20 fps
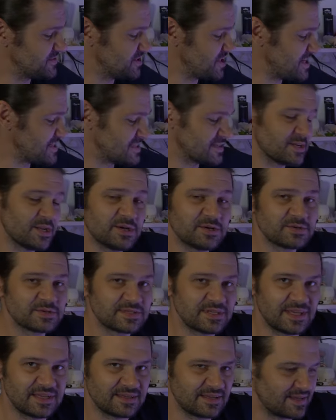Jason knows
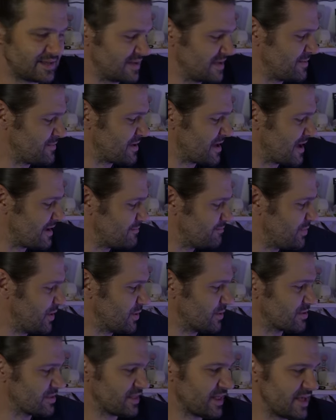that you know, him and I
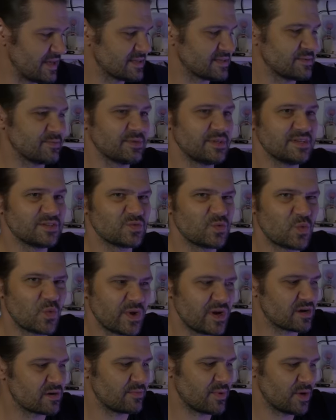both like some of these
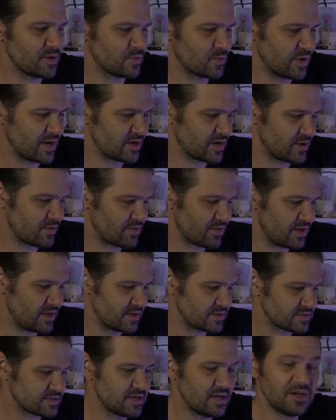weirdo, weirdo
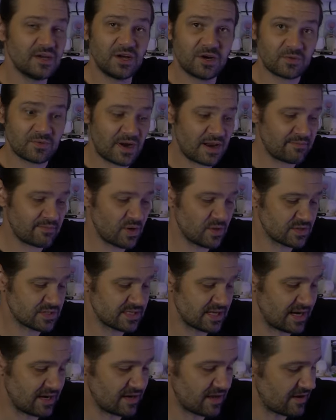things. Rainbow
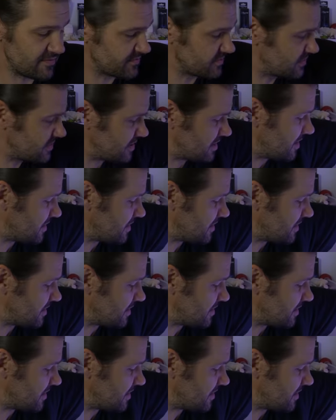Stylophora